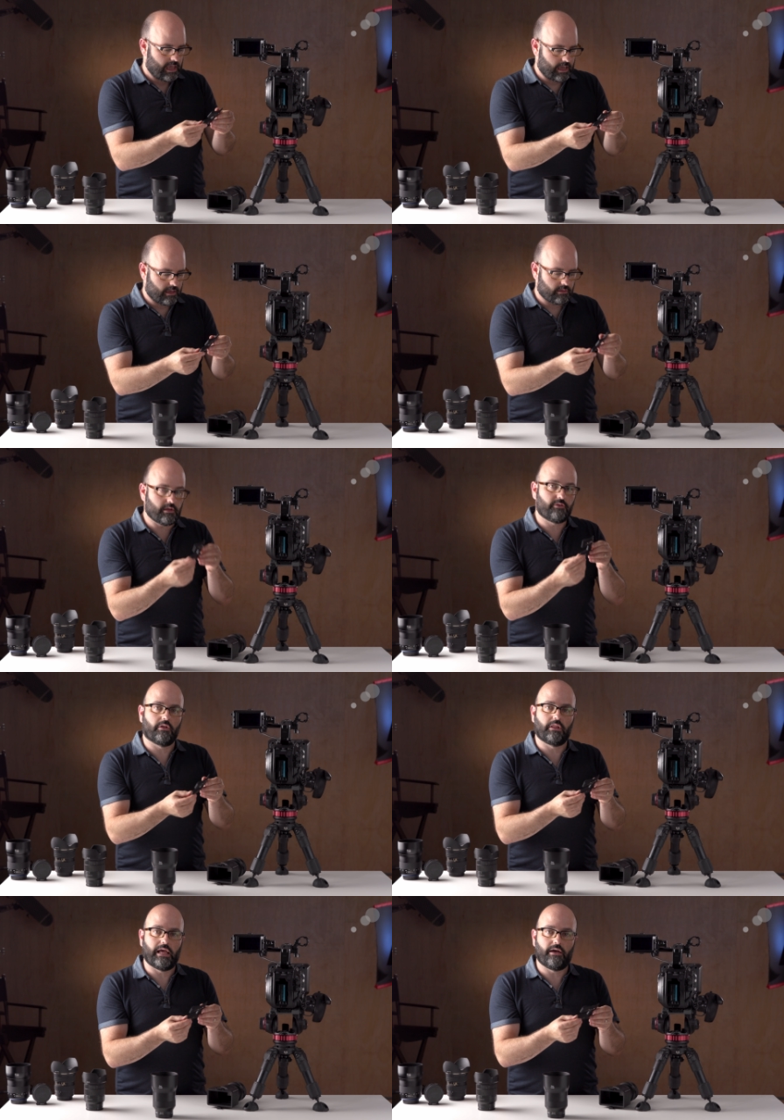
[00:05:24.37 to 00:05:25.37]
And this
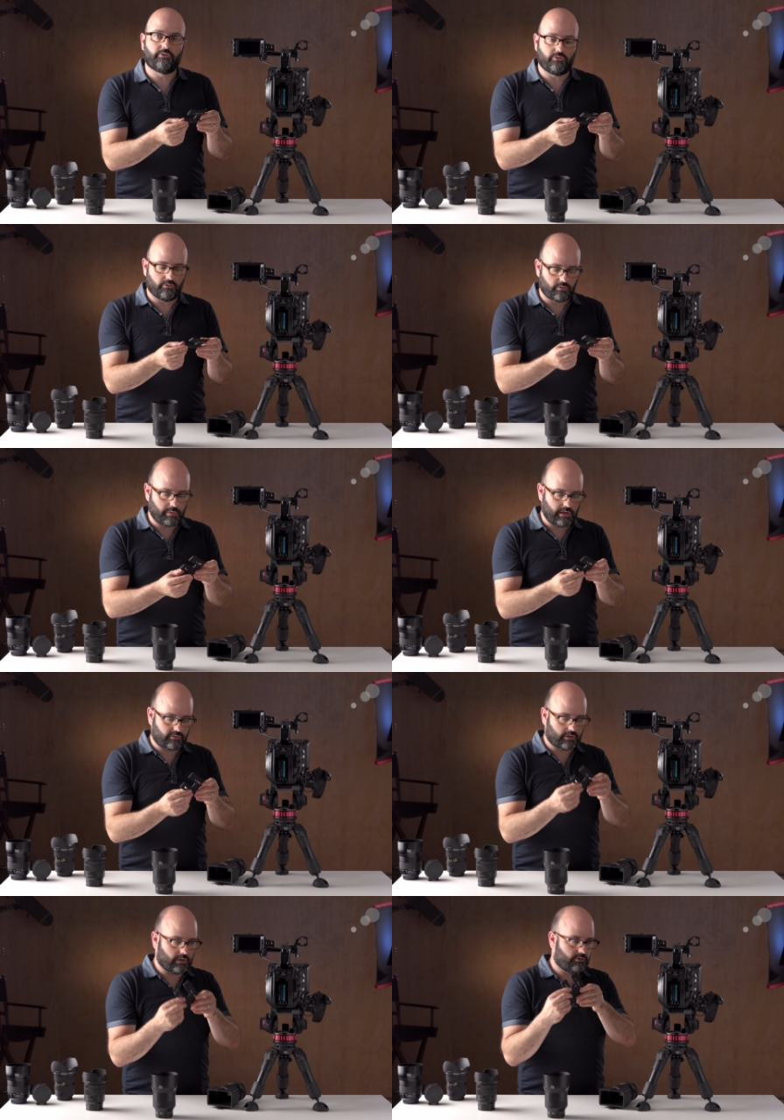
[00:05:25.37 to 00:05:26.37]
allows you to
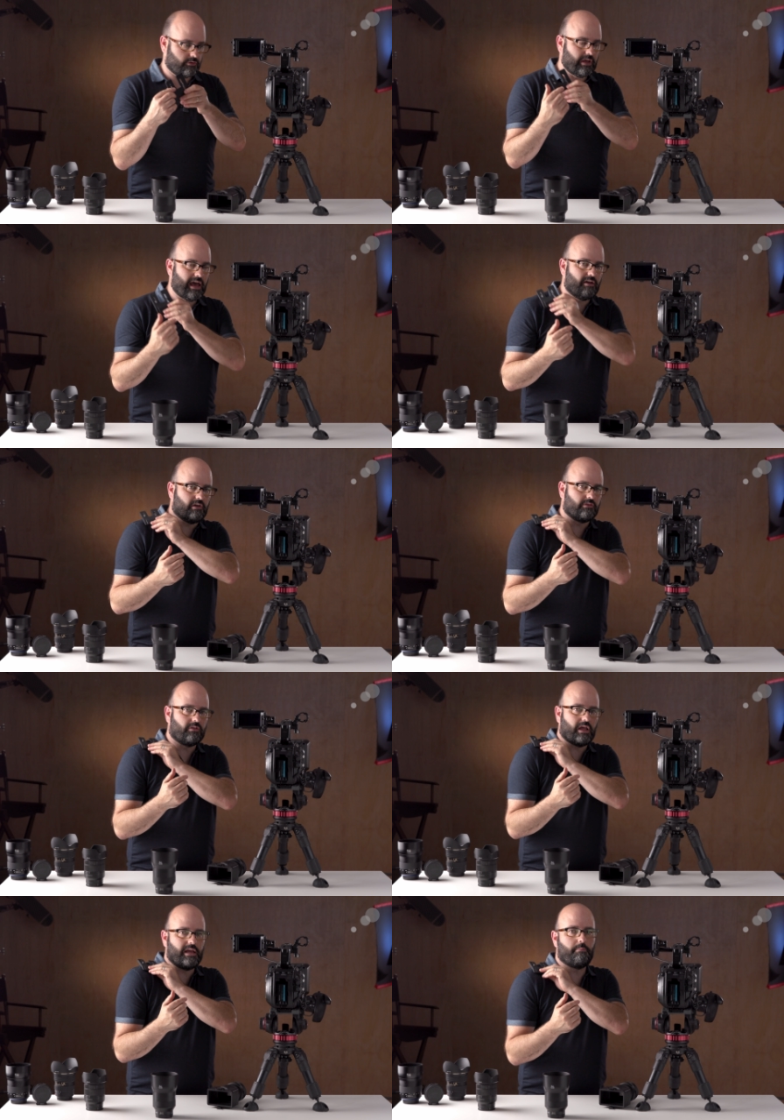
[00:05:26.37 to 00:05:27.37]
basically just have a
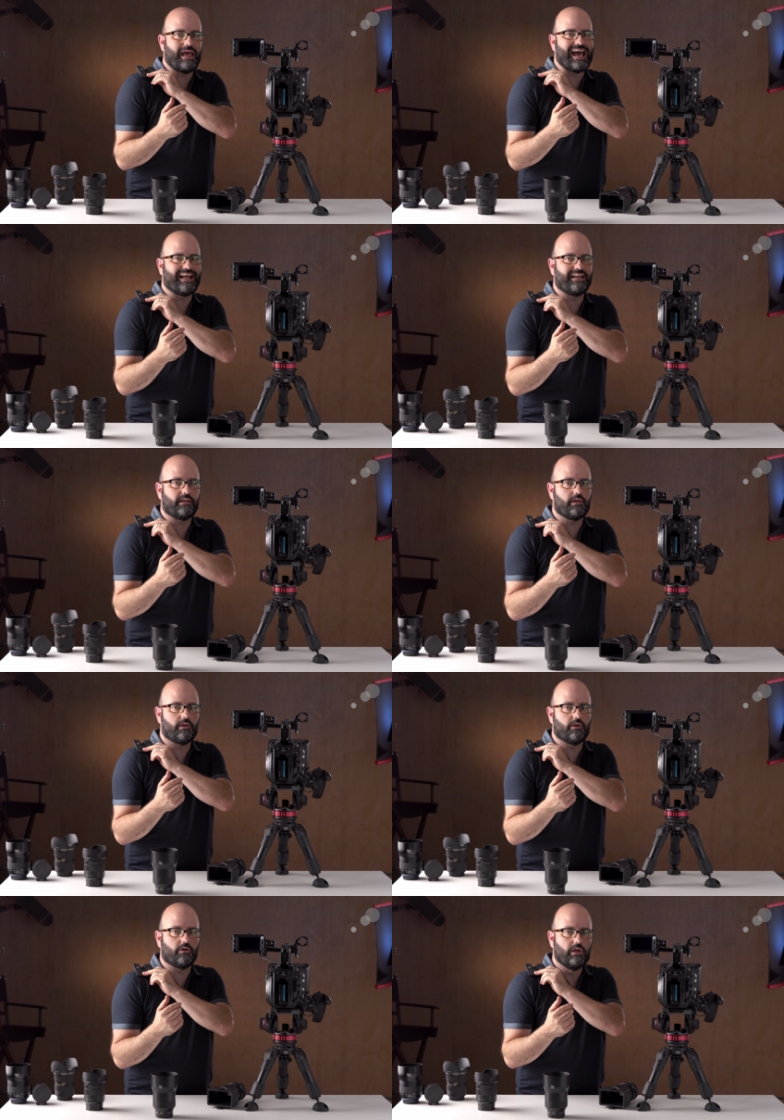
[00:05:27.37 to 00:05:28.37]
slight padding
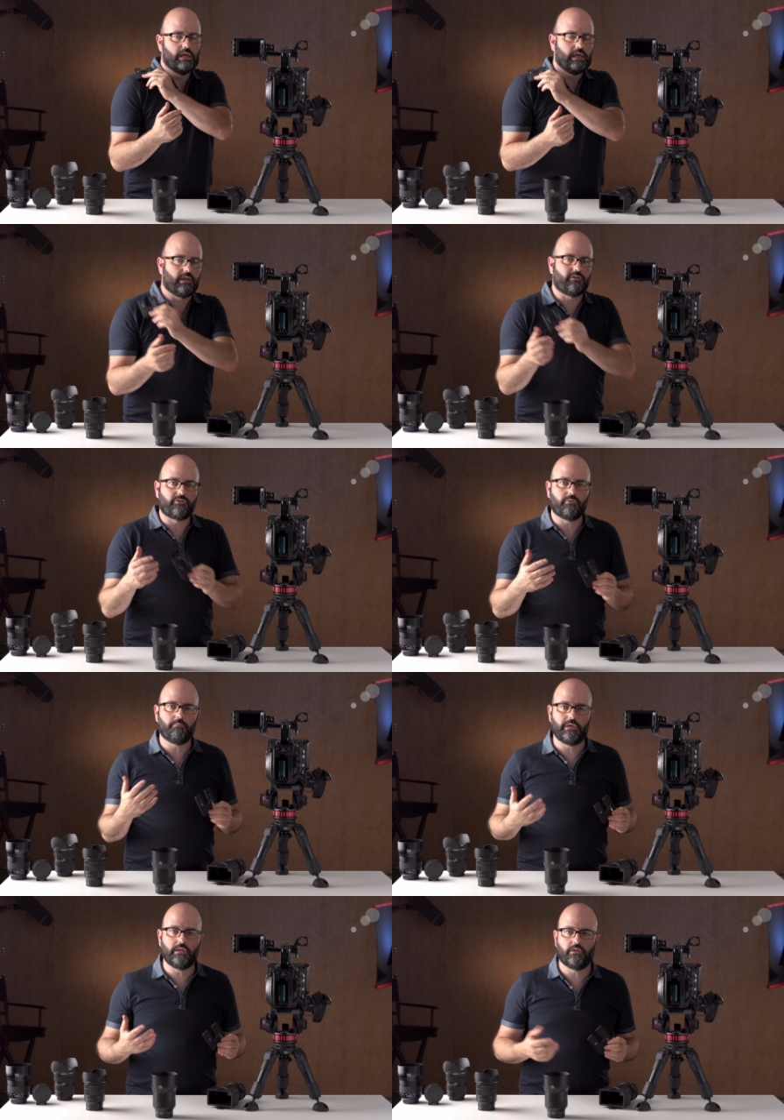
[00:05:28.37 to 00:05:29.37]
here. It
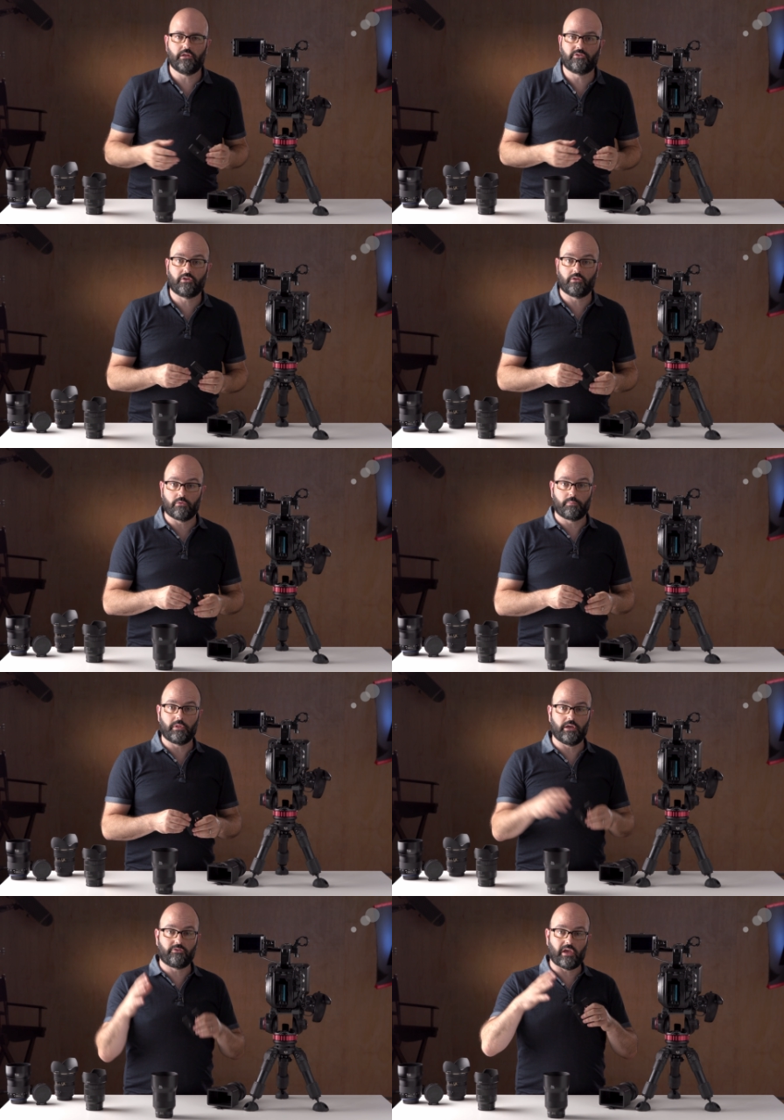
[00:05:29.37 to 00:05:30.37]
doesn't mean that it's gonna
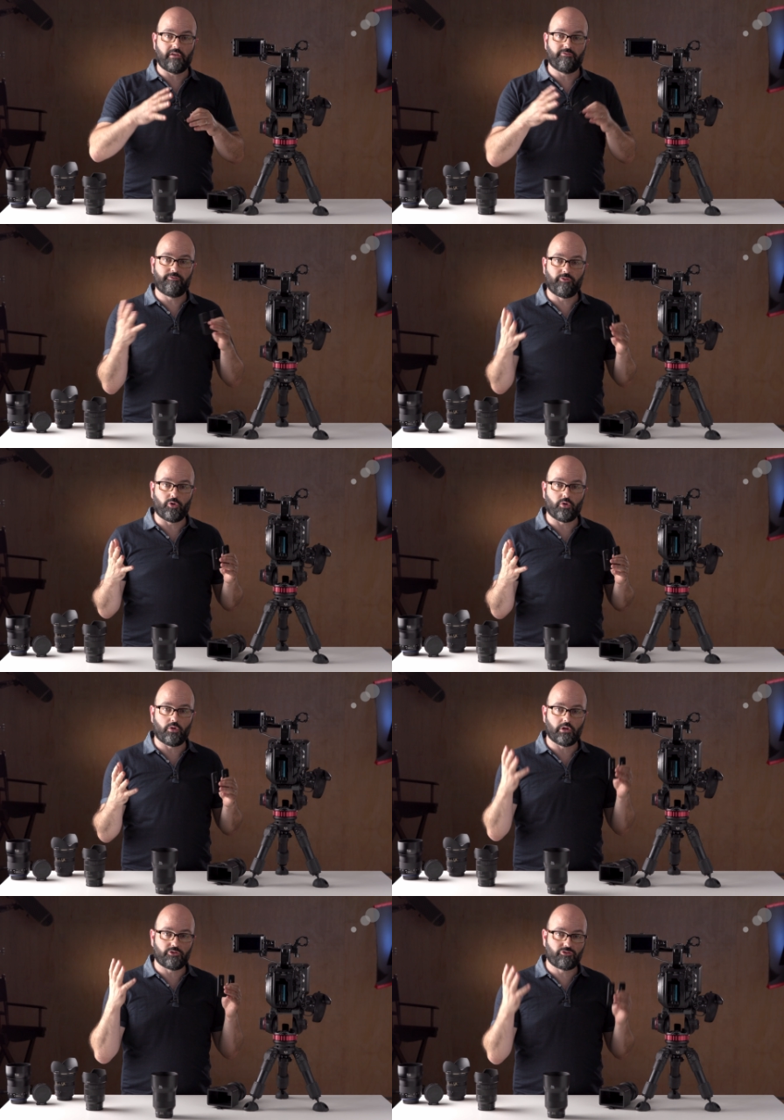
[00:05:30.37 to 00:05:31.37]
replace a
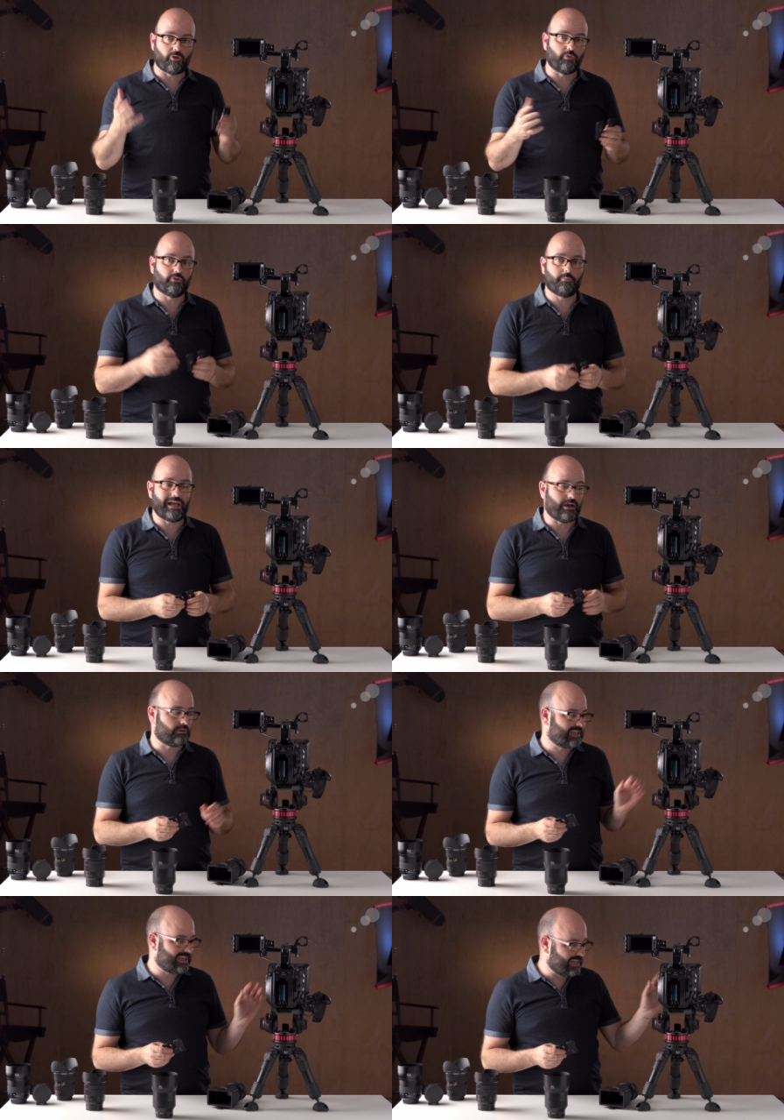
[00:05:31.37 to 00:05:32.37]
full shoulder
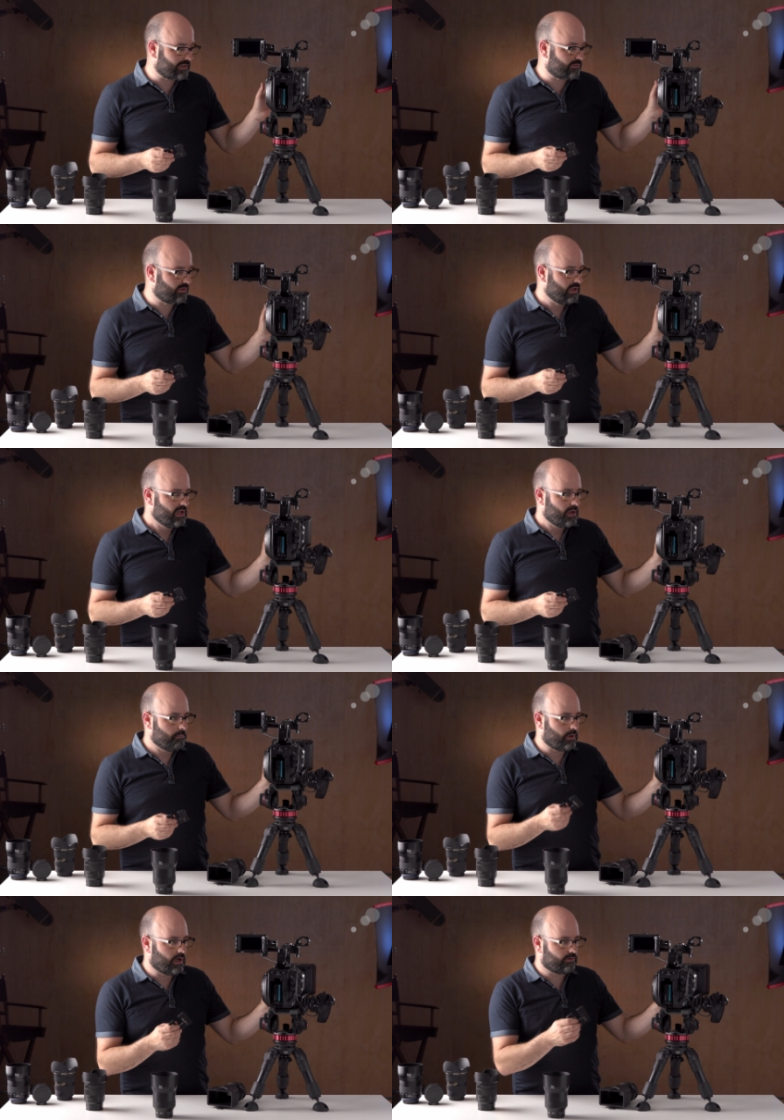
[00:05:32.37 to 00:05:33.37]
mount kit,
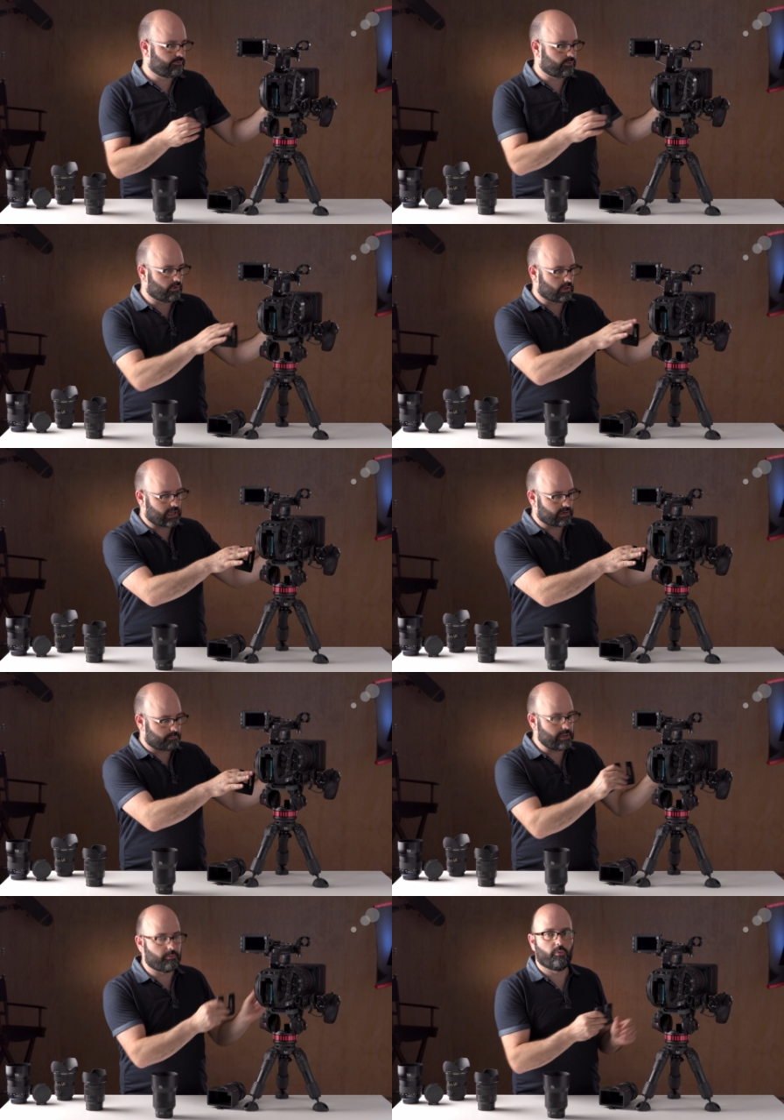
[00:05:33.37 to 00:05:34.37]
but for a lot
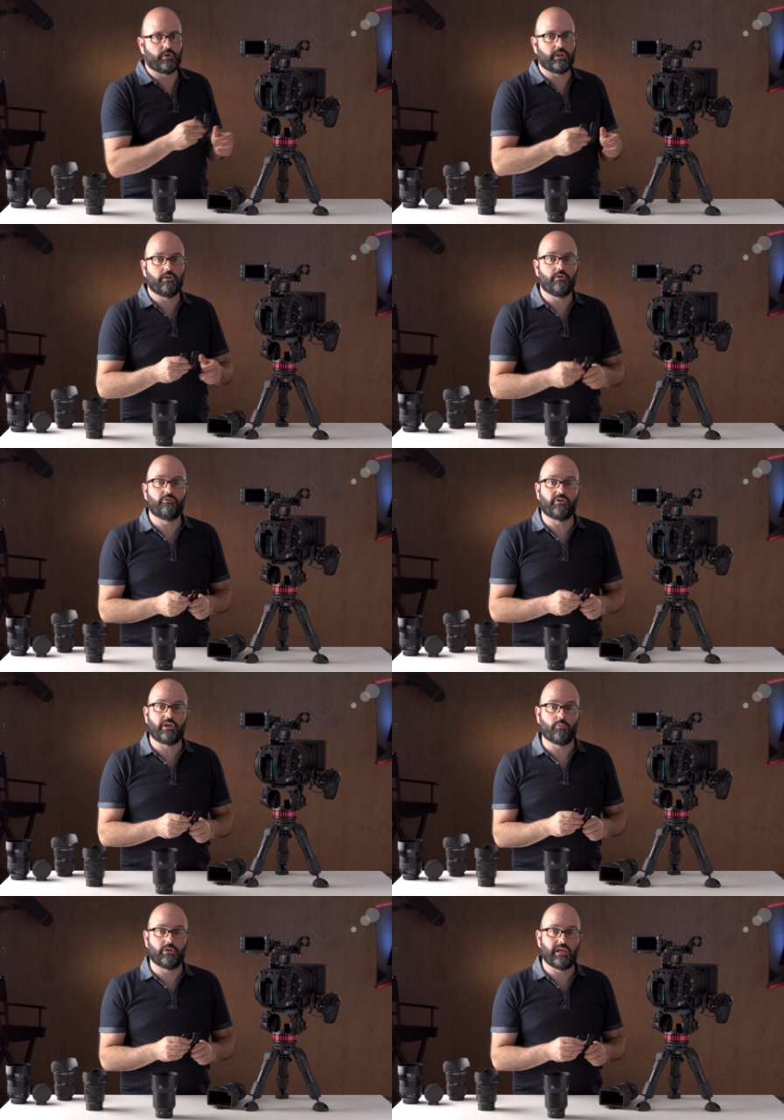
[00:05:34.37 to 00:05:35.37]
of people when they're using
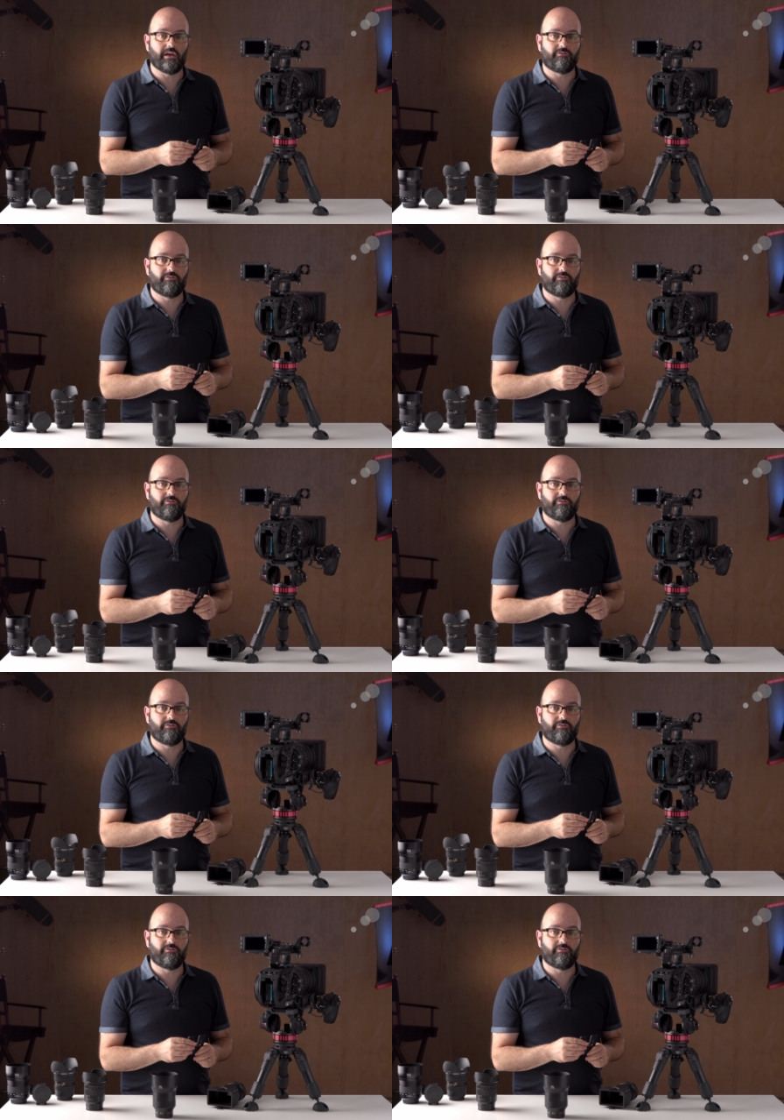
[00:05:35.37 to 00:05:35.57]
it with the